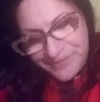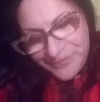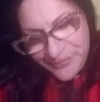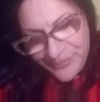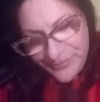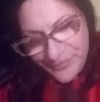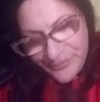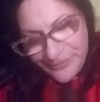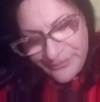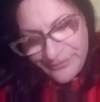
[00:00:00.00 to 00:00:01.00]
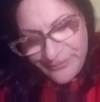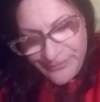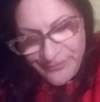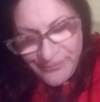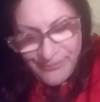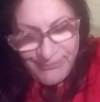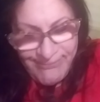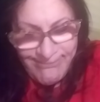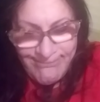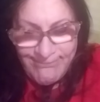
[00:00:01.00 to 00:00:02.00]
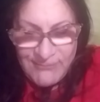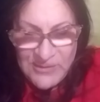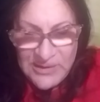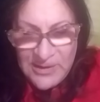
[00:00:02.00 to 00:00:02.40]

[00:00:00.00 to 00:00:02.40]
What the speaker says: Nobody speaks.